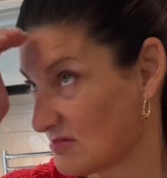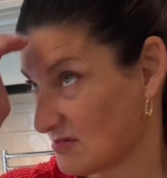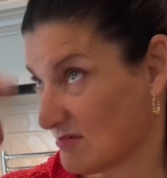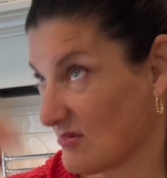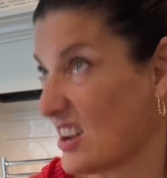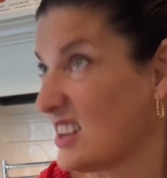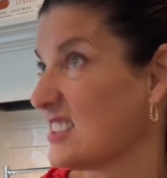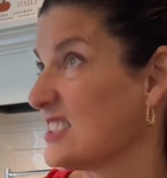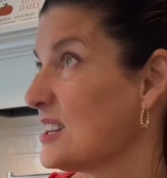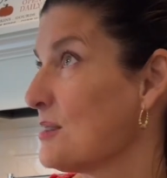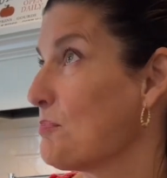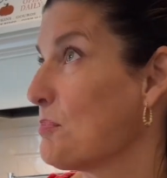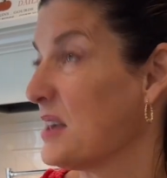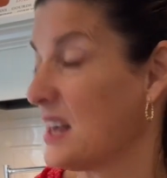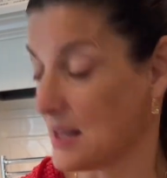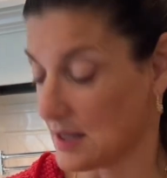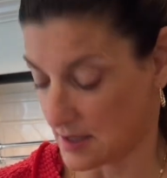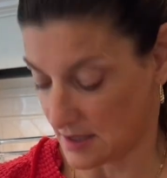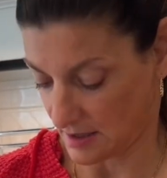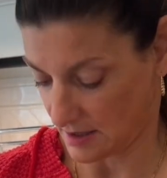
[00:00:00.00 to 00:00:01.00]
Rest in
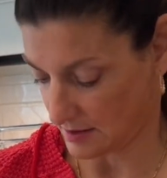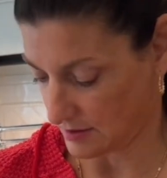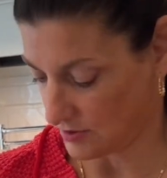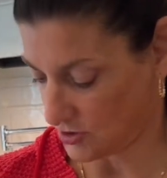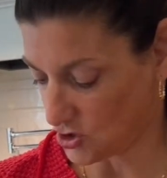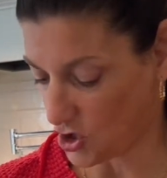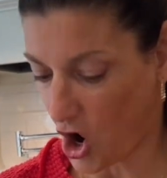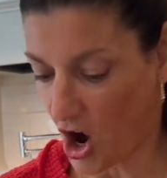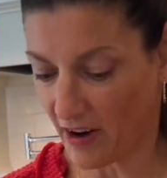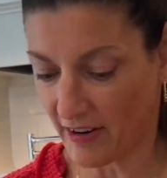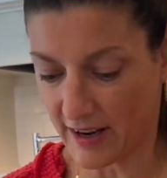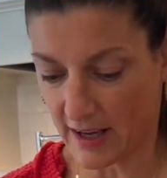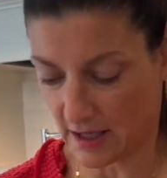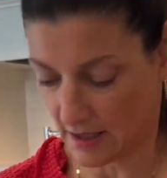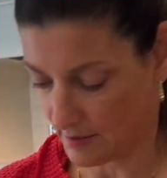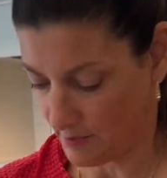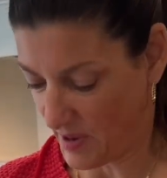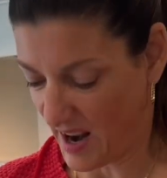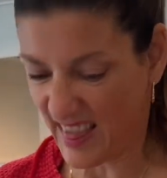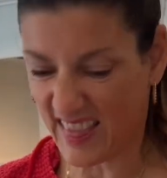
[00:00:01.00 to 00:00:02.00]
peace. Sorry.
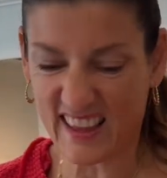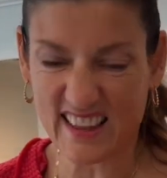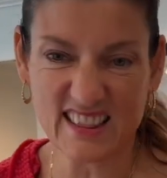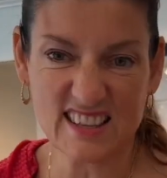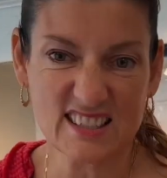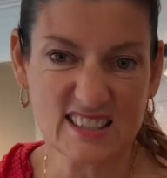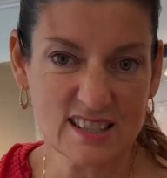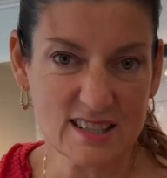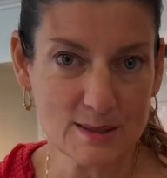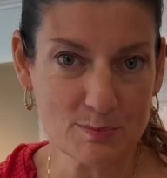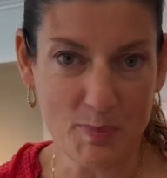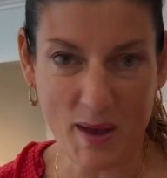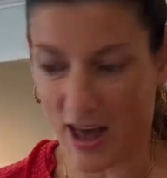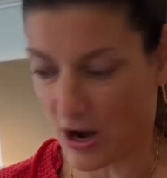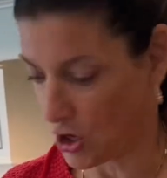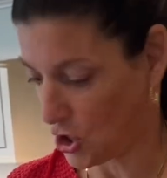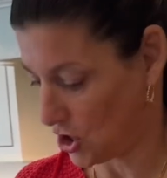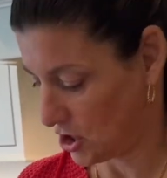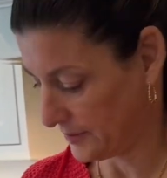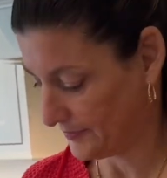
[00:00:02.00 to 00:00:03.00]
I think this is
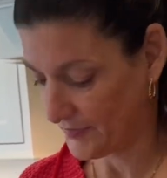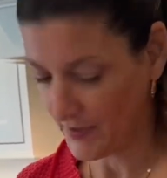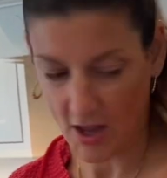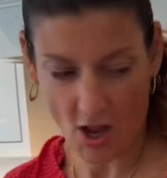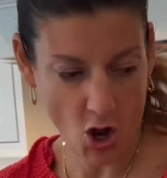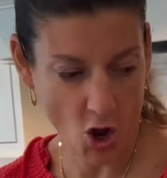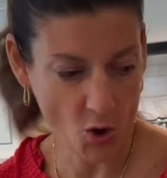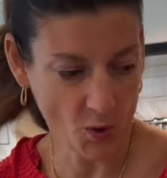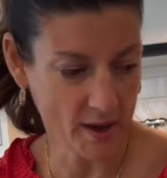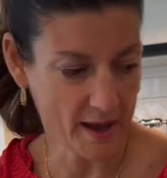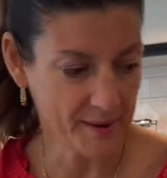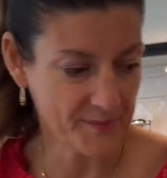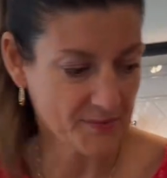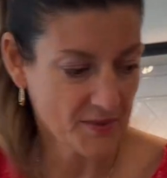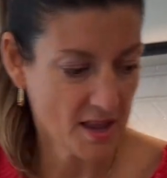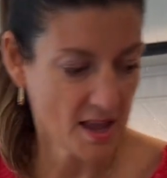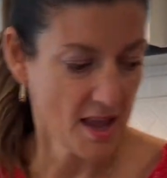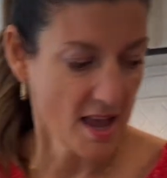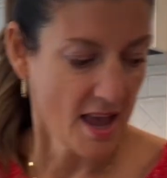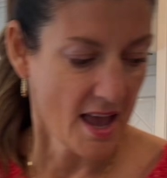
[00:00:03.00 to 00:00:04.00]
better. Okay.
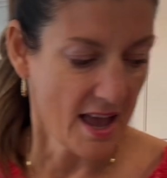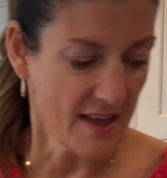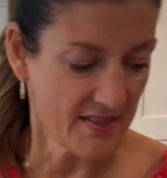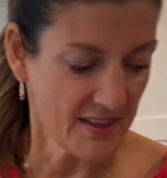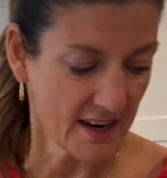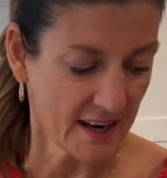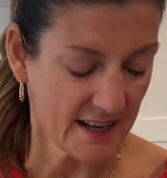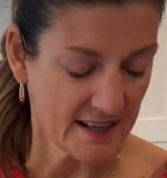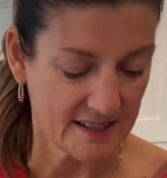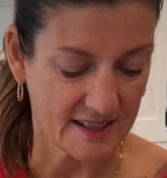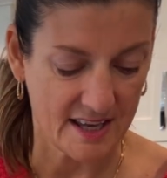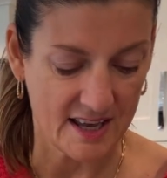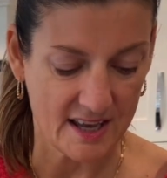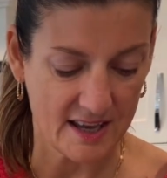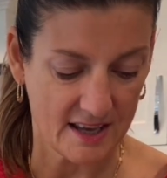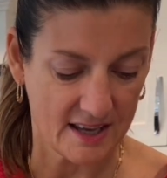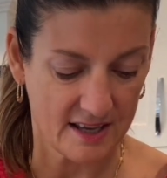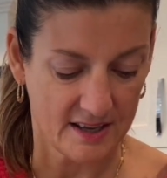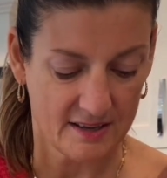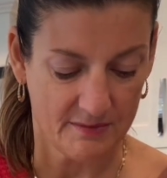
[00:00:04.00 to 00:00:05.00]
And then
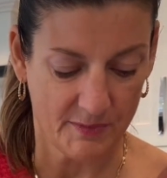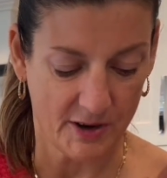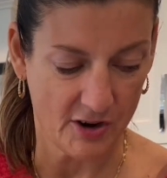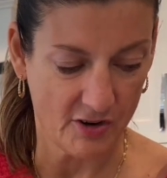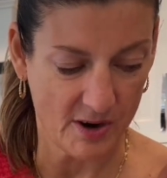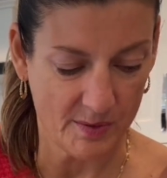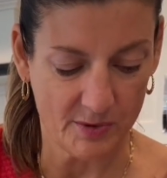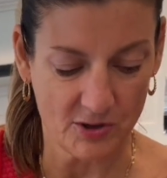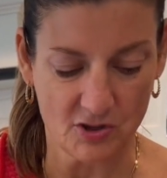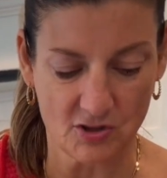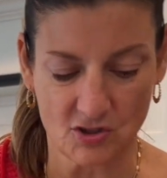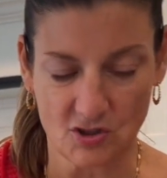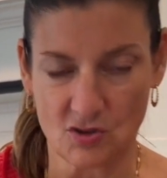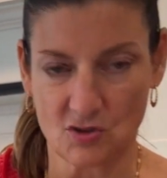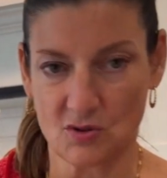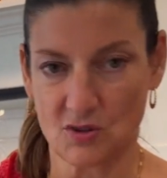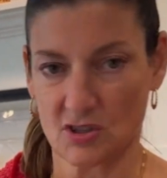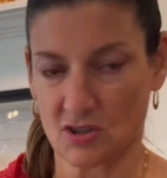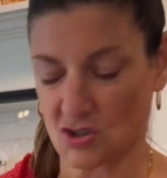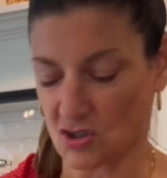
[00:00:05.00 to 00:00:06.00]
my grandmother used to
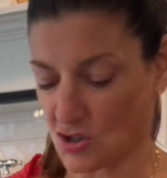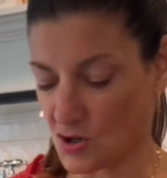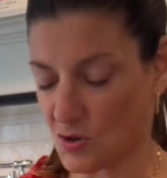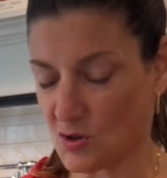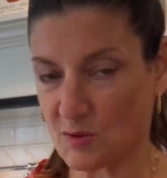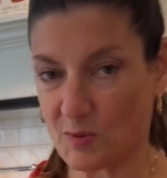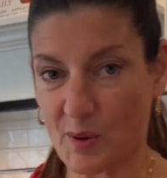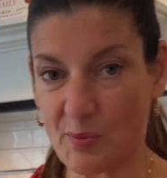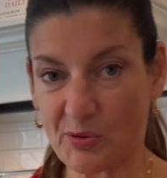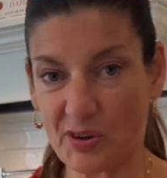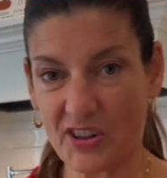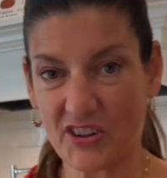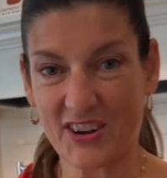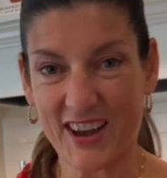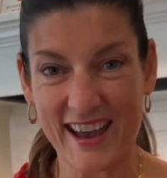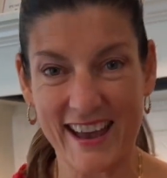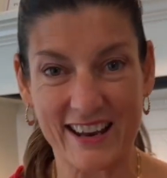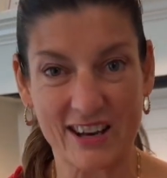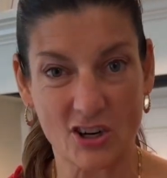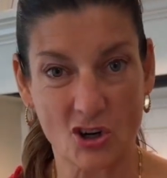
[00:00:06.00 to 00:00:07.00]
do this too, because my brother
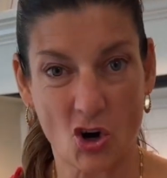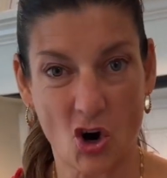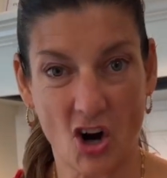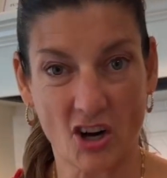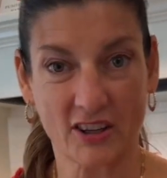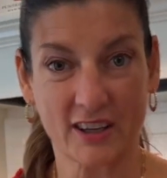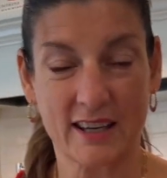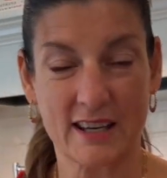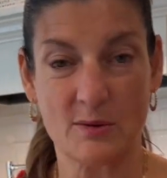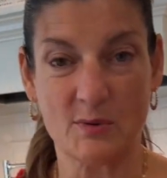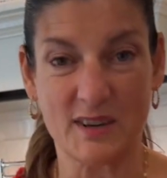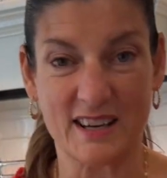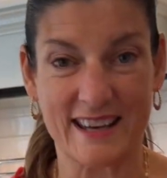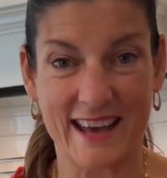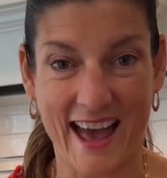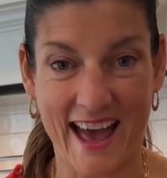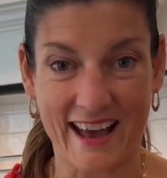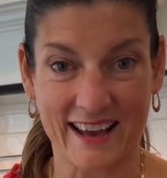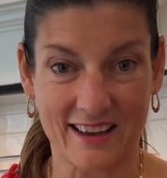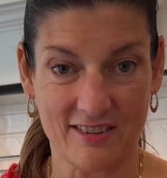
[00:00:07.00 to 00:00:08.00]
hated garlic. He would
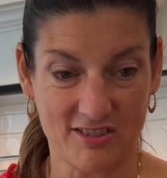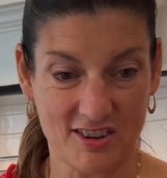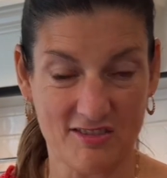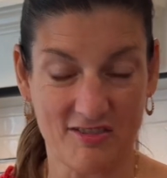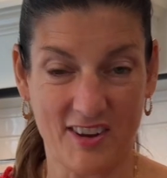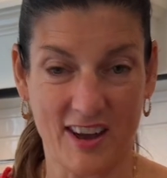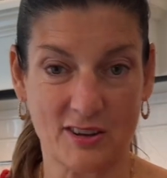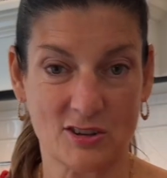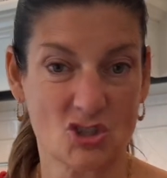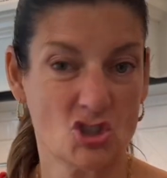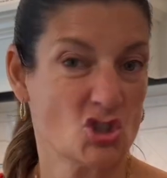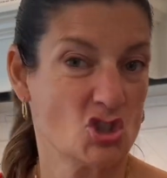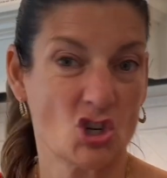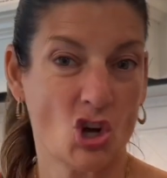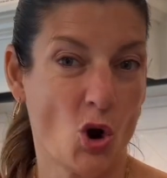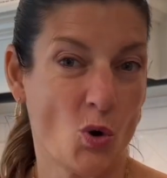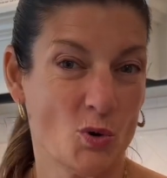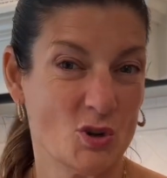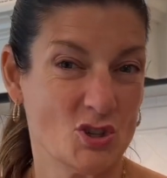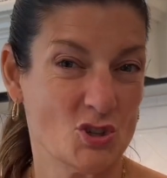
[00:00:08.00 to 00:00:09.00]
gag if he found it. She
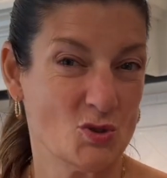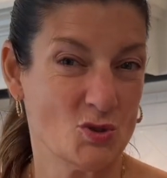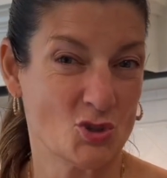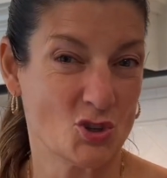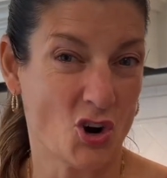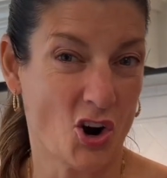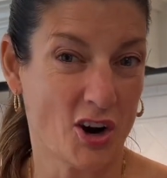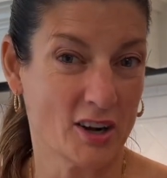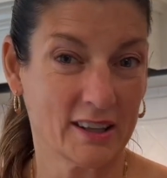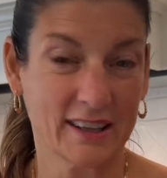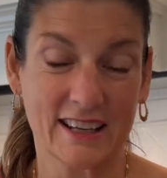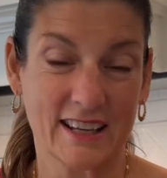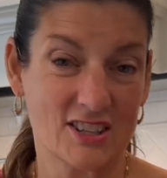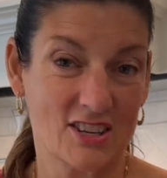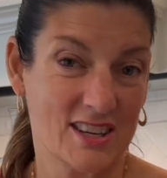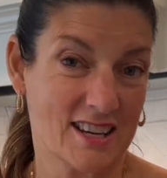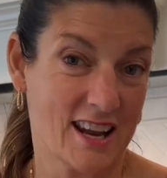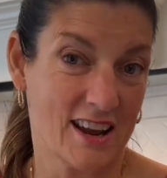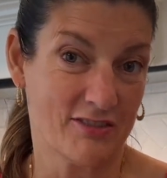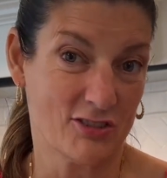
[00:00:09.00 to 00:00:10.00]
always used garlic, and
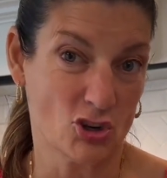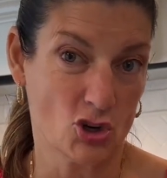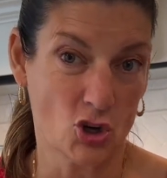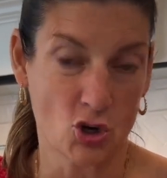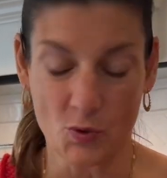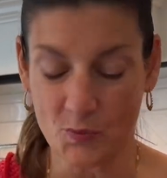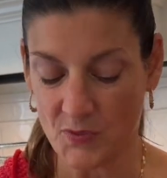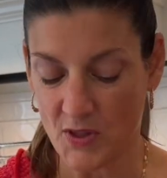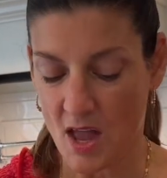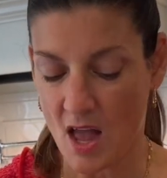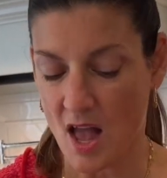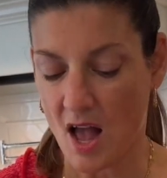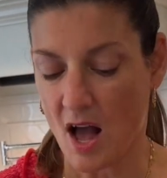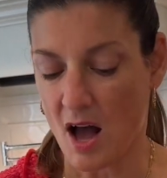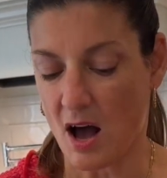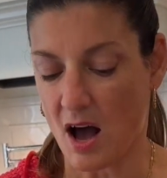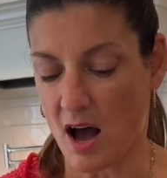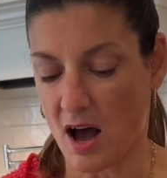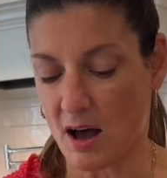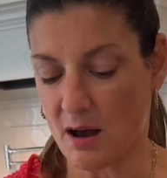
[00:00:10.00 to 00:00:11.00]
he never knew.
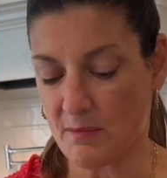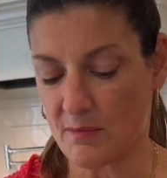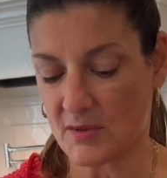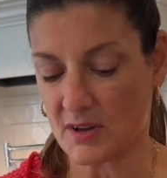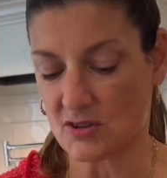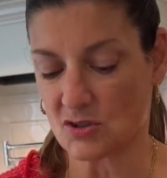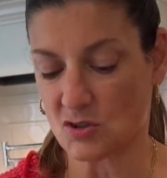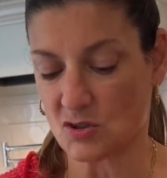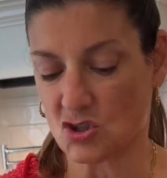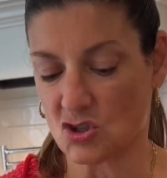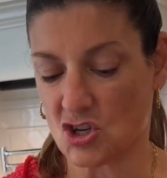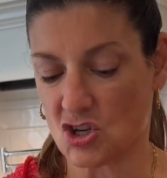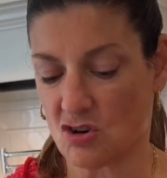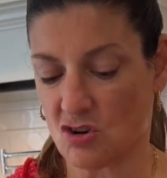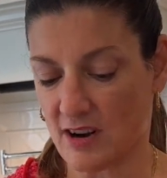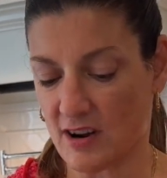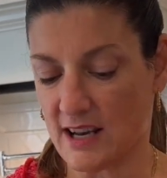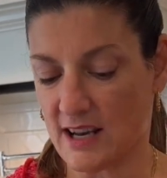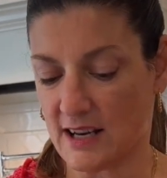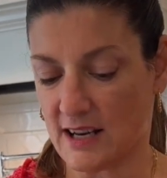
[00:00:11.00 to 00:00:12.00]
So she
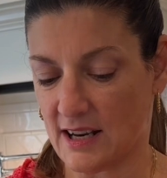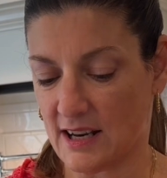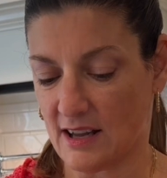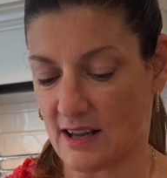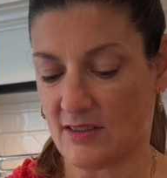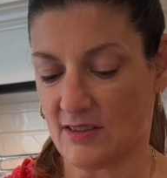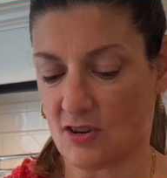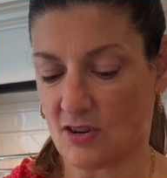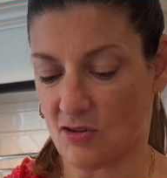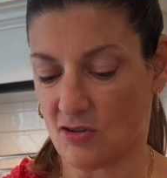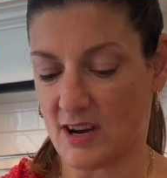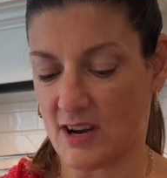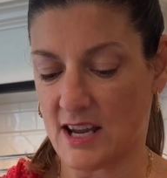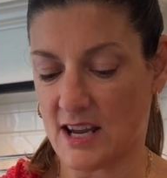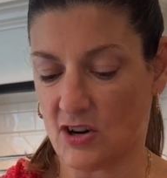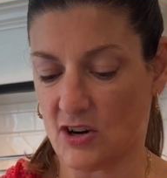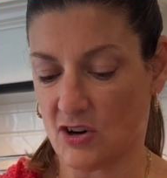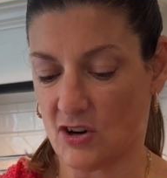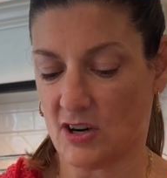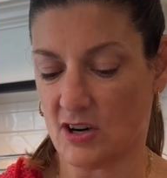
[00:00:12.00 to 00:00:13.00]
grated it on the
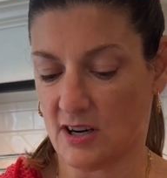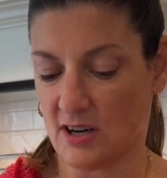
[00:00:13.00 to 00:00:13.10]
grater.